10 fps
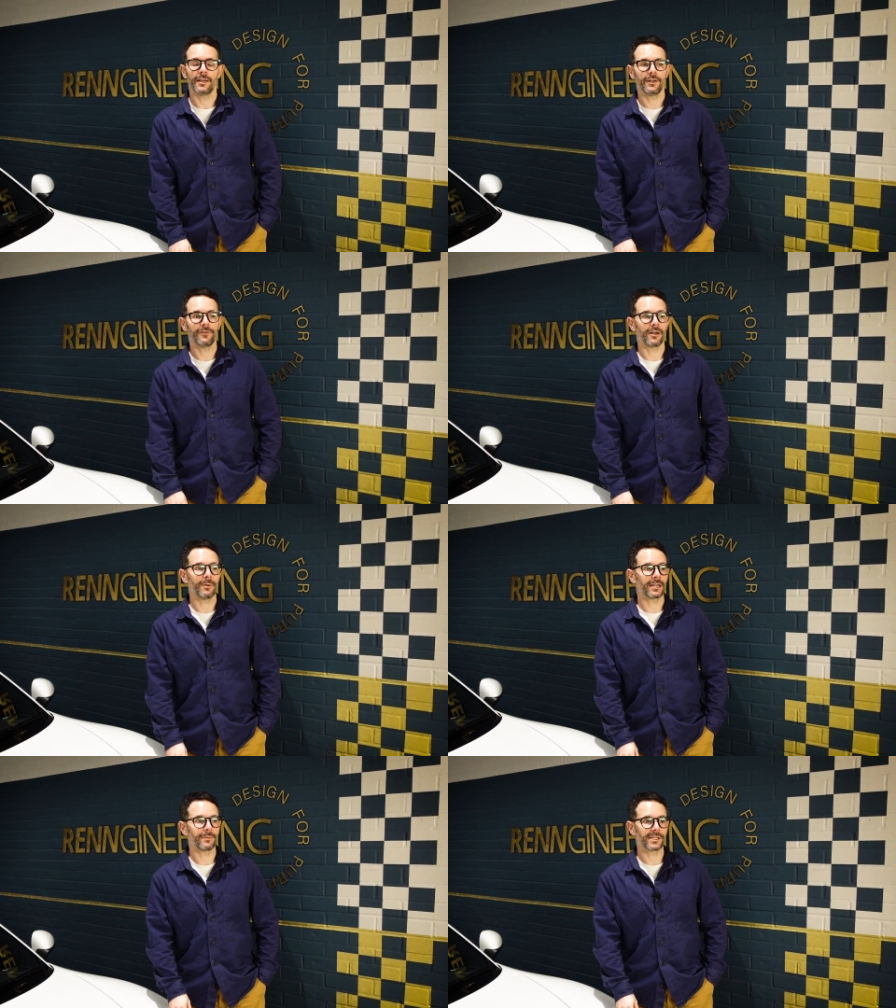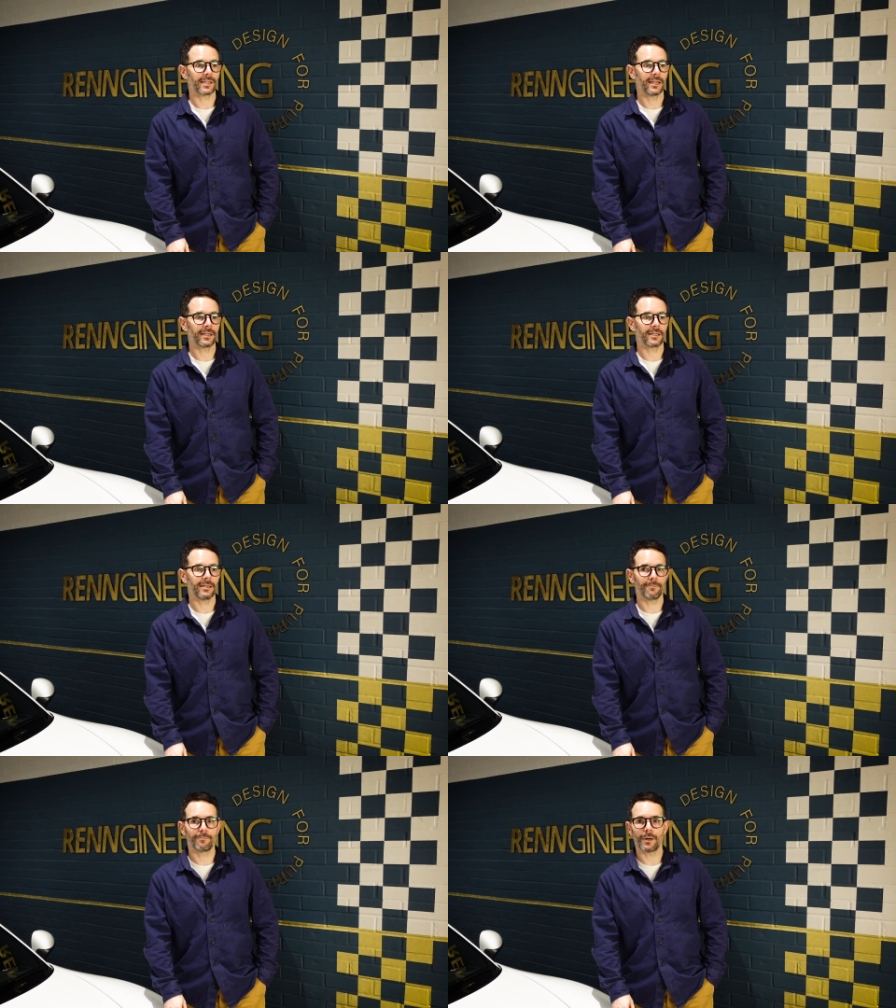And if I make a mistake
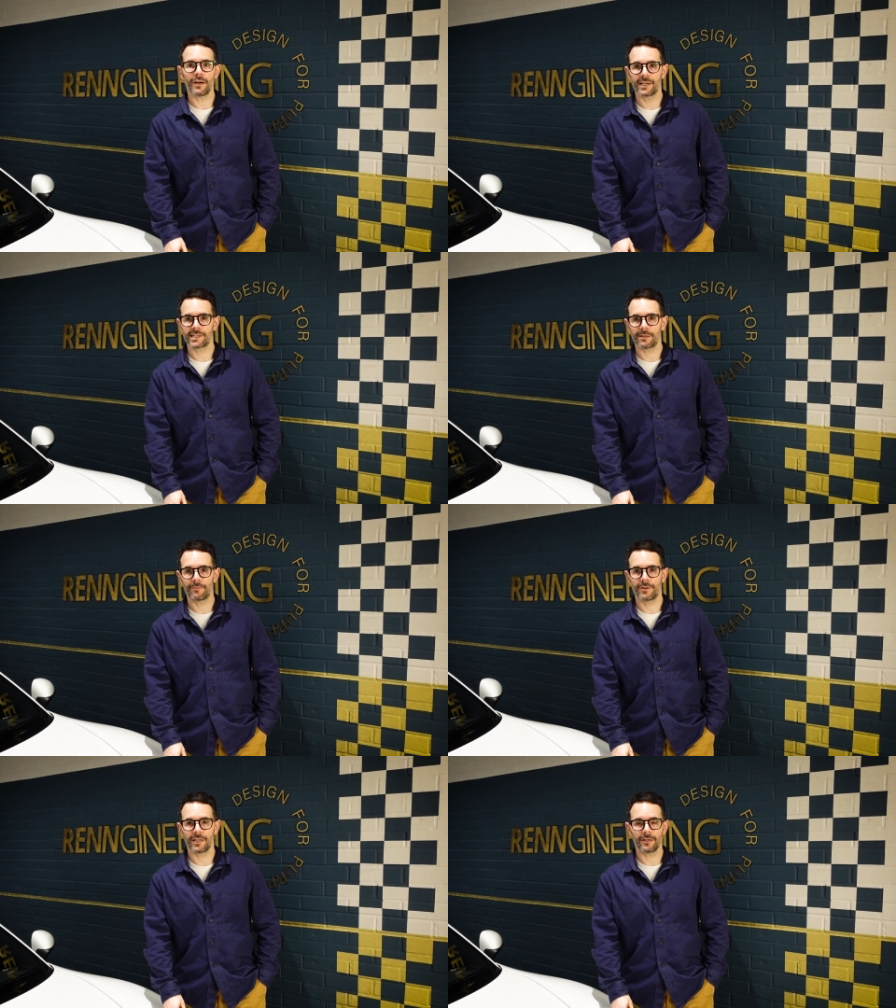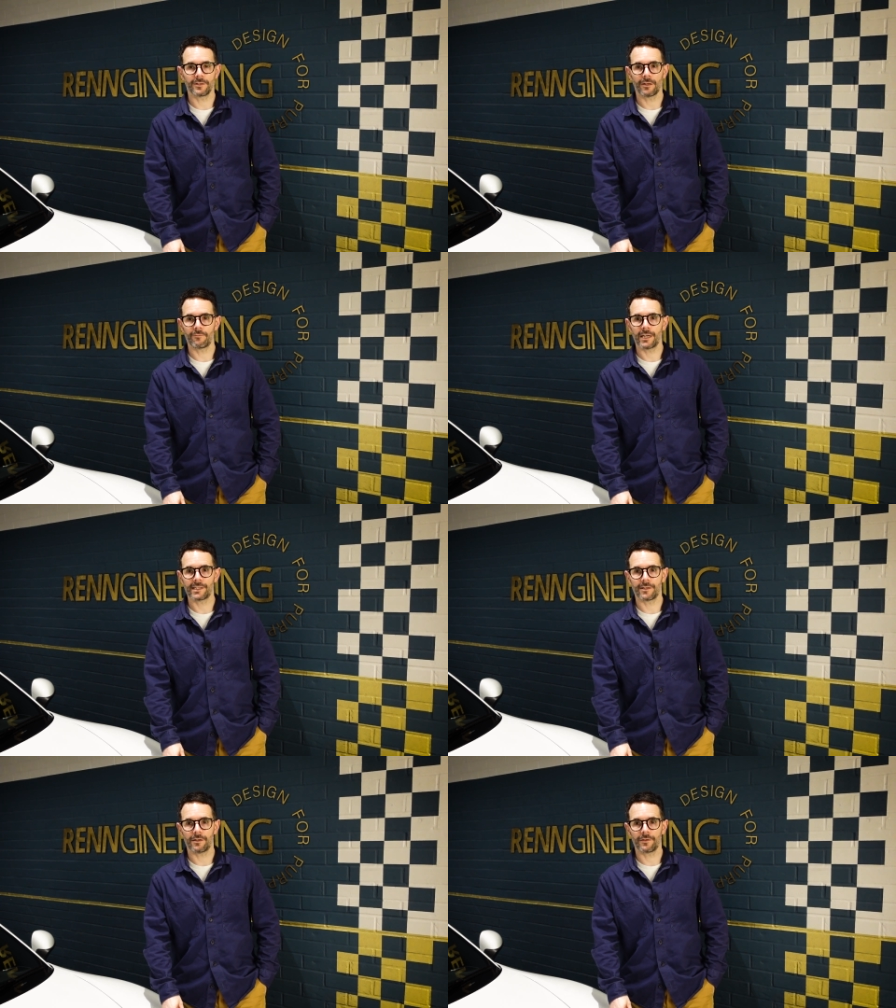in buying something and I don't
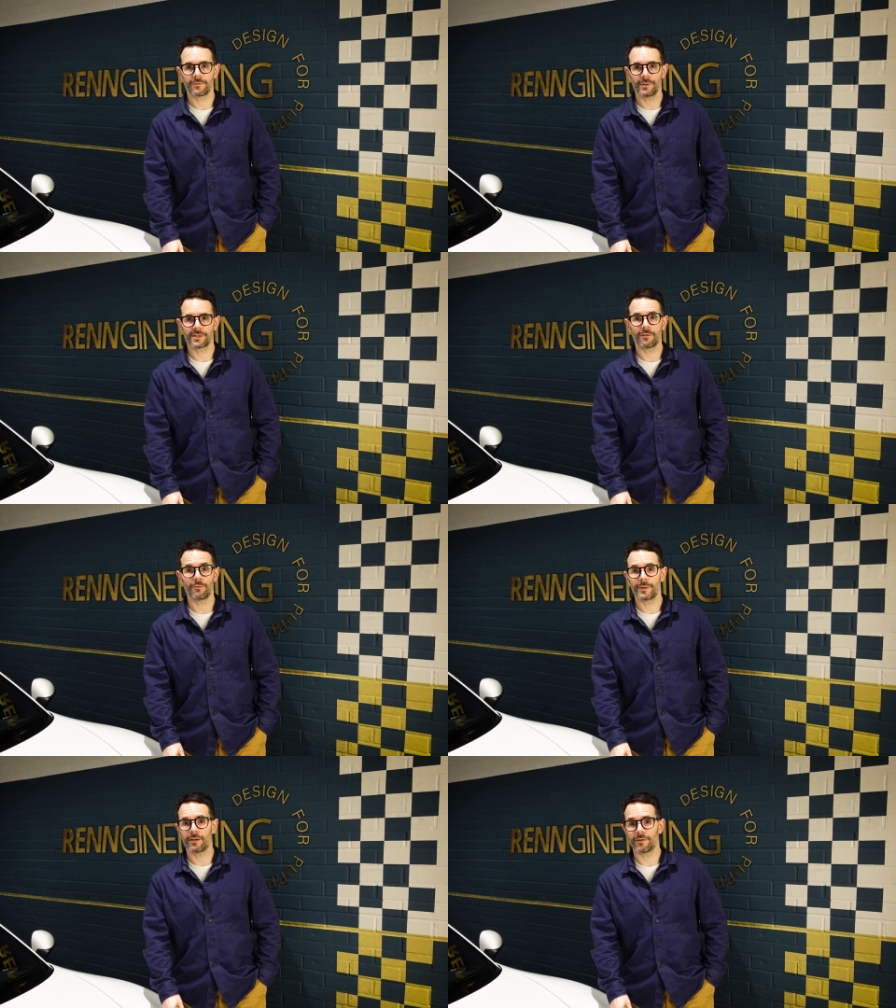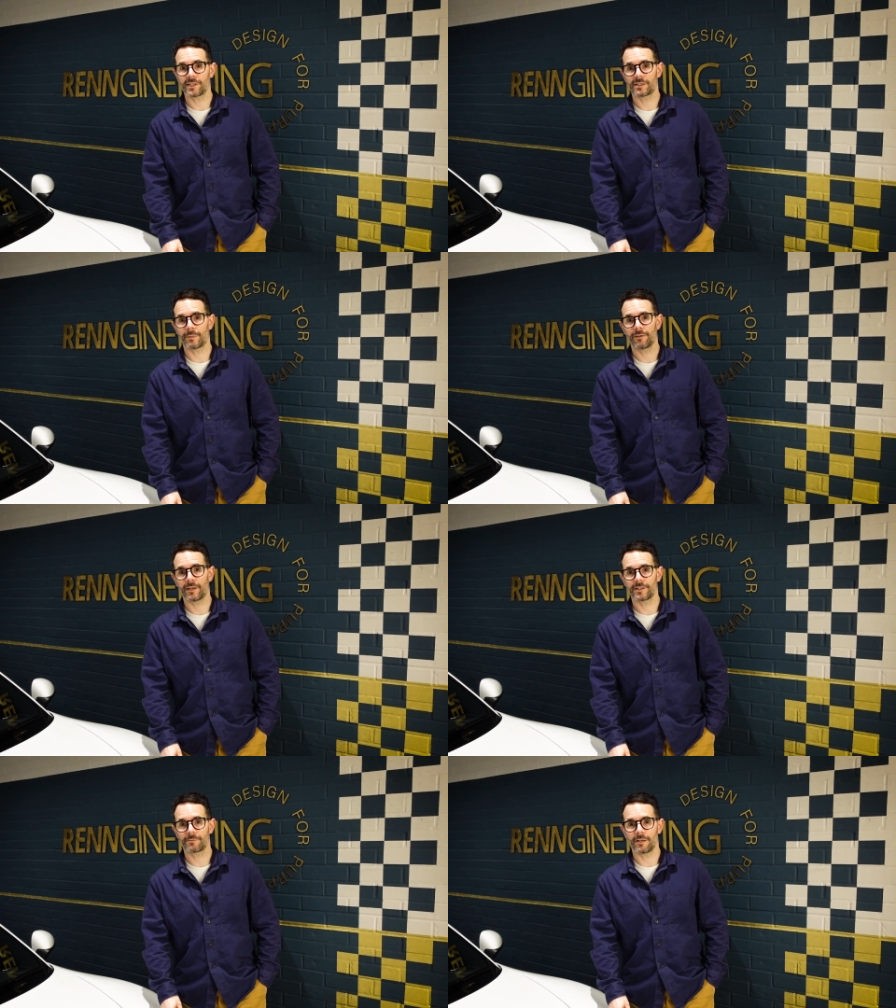rate it afterwards, I will be honest about
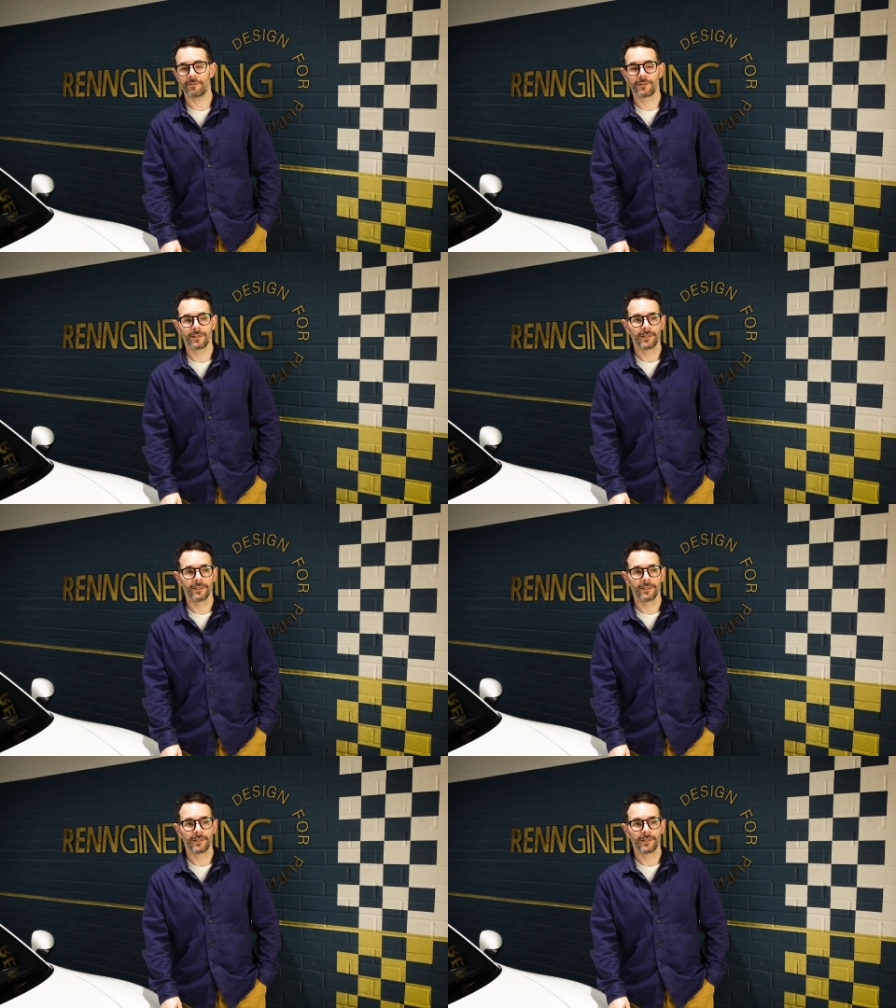that as well.